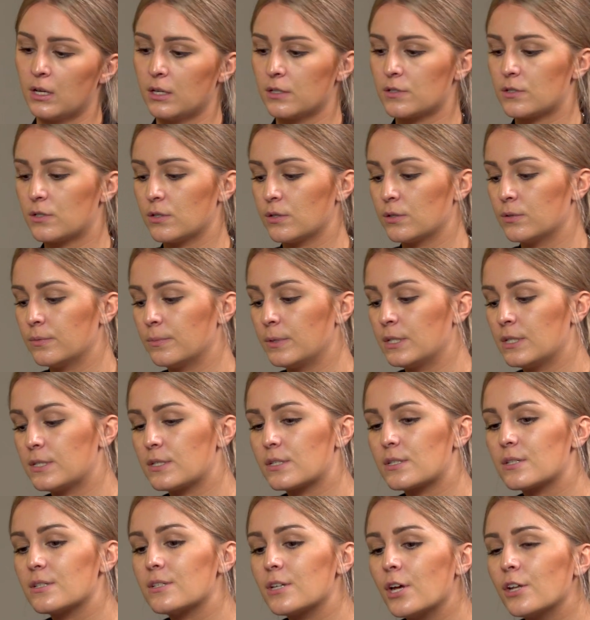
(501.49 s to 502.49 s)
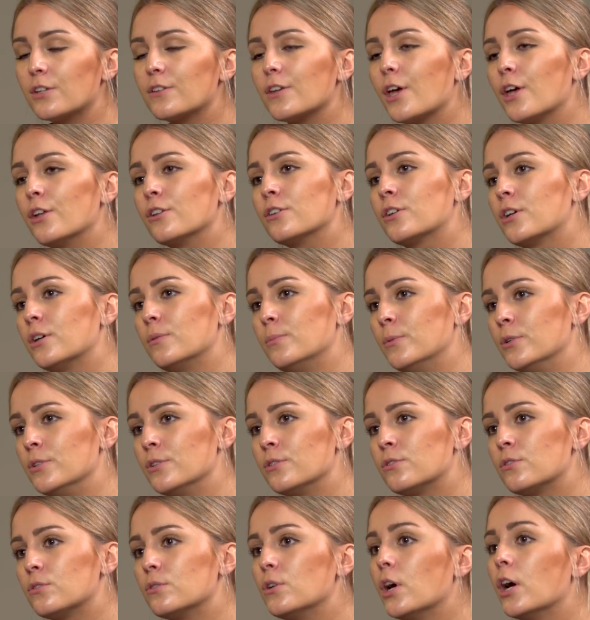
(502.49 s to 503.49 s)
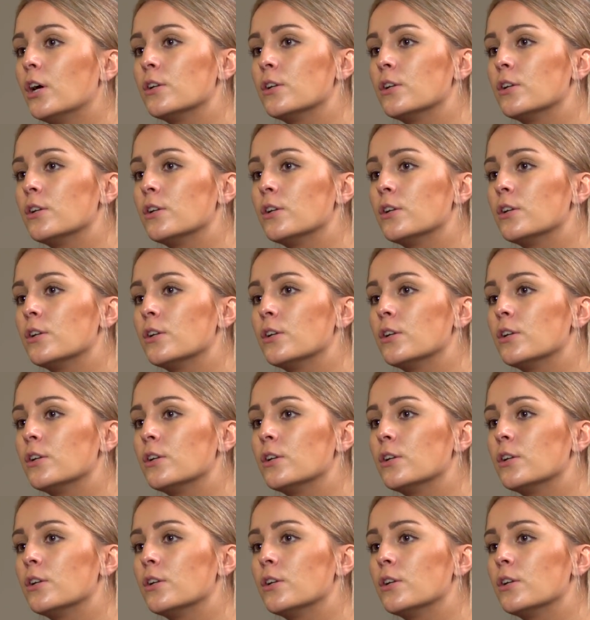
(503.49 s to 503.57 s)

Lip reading: So it's not uncommon to